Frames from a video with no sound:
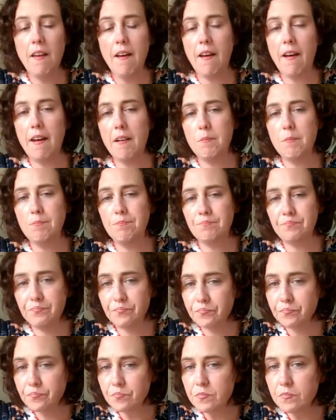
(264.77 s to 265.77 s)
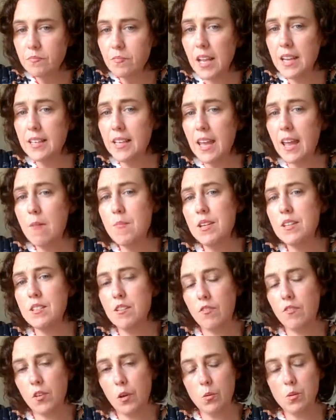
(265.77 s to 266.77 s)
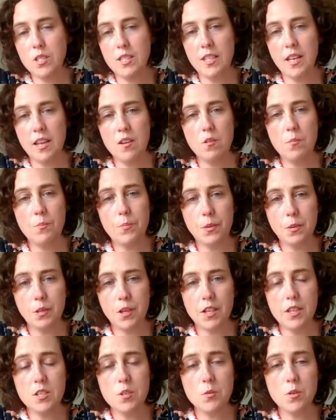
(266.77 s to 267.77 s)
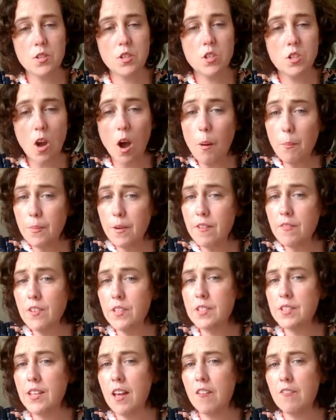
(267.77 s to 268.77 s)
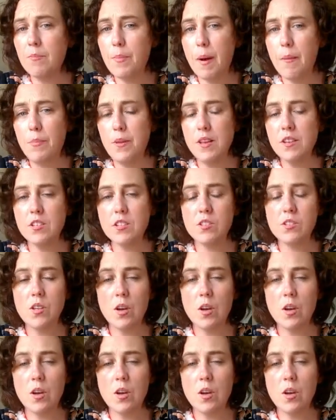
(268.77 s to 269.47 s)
It can be difficult to get your book into a shop if it's self-published.